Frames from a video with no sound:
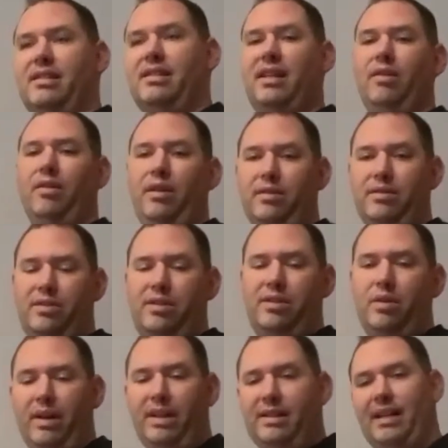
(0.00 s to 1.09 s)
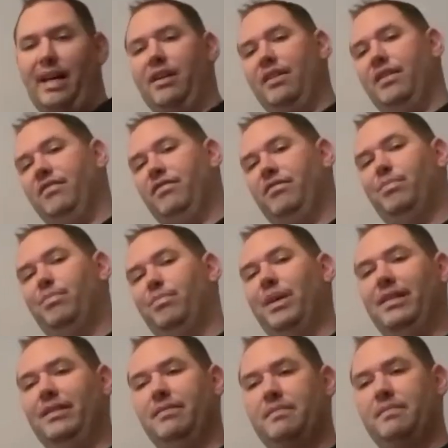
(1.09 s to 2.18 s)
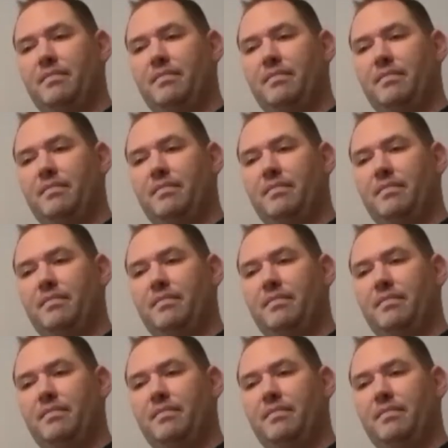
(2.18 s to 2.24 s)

steal those 2 wins out of, but